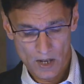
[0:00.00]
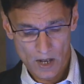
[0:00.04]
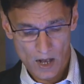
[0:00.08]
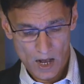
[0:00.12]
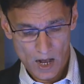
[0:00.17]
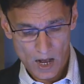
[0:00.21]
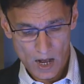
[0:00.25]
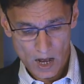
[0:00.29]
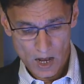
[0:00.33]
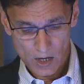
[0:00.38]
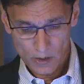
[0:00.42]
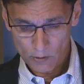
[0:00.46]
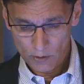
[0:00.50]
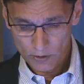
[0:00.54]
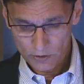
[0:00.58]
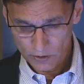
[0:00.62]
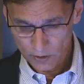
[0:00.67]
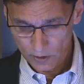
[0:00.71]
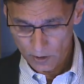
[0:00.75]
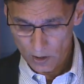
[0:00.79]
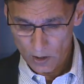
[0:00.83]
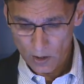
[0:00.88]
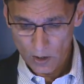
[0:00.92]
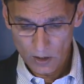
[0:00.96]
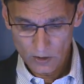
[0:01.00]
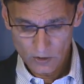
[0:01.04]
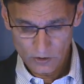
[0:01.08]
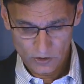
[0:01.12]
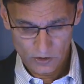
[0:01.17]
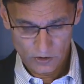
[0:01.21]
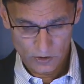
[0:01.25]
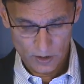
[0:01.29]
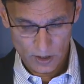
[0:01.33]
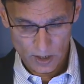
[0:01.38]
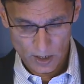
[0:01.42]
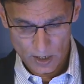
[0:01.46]
uh, across a large
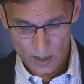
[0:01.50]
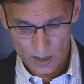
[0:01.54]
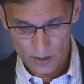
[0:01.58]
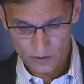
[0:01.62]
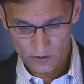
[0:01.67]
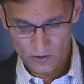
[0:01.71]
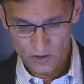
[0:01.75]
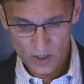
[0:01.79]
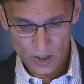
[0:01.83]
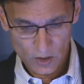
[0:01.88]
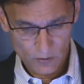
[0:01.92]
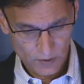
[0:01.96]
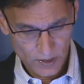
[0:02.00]
uh, set of